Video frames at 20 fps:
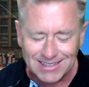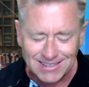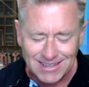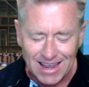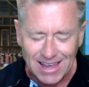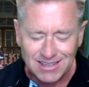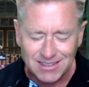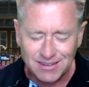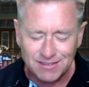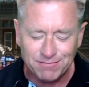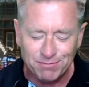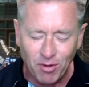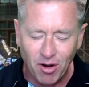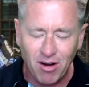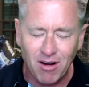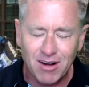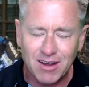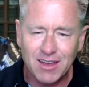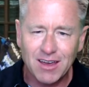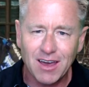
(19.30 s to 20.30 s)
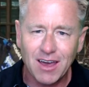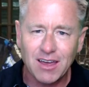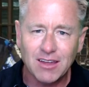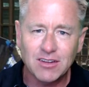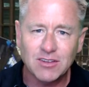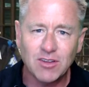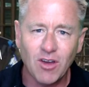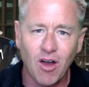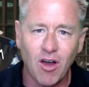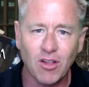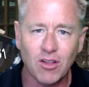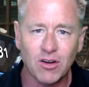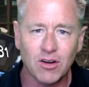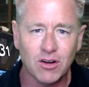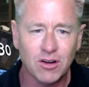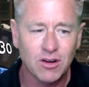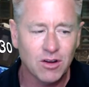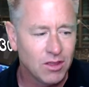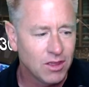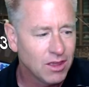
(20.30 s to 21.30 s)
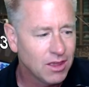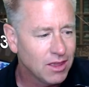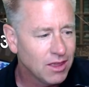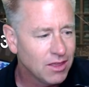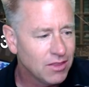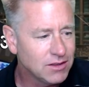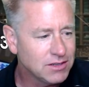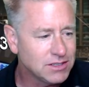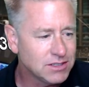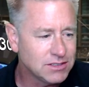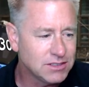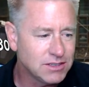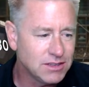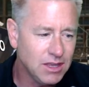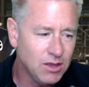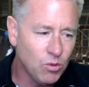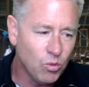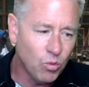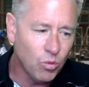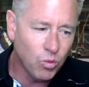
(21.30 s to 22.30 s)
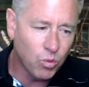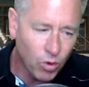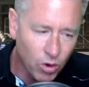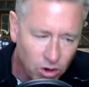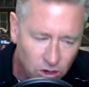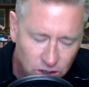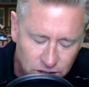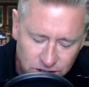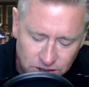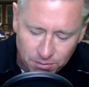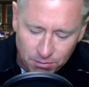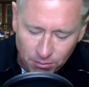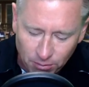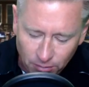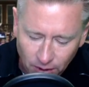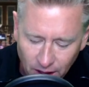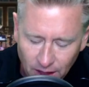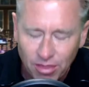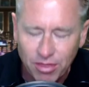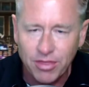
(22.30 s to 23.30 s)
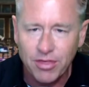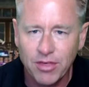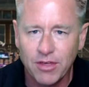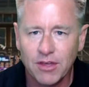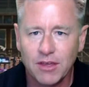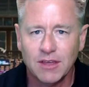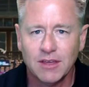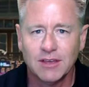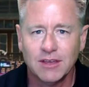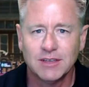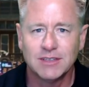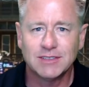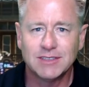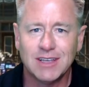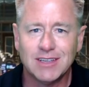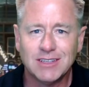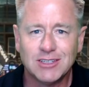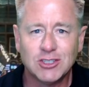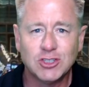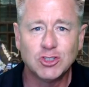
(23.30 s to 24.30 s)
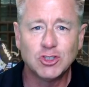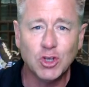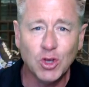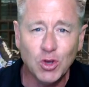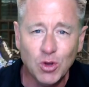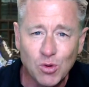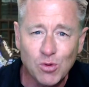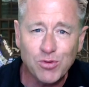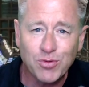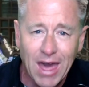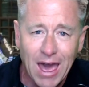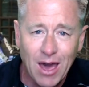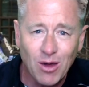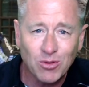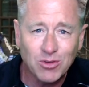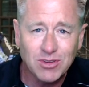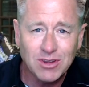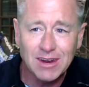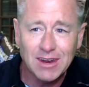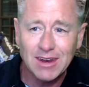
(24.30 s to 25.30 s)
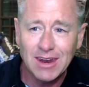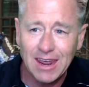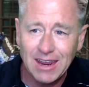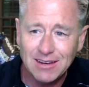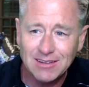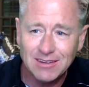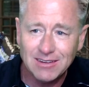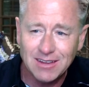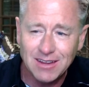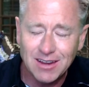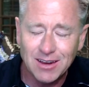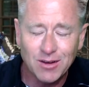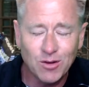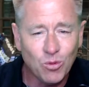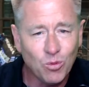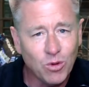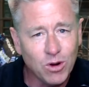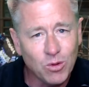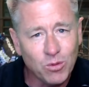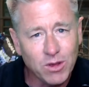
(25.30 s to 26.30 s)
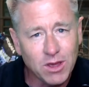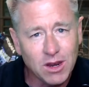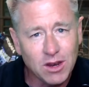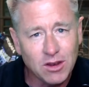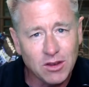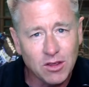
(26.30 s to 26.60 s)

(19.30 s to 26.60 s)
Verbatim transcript: States of America dollar. This is the worst month since 2018. What are we going to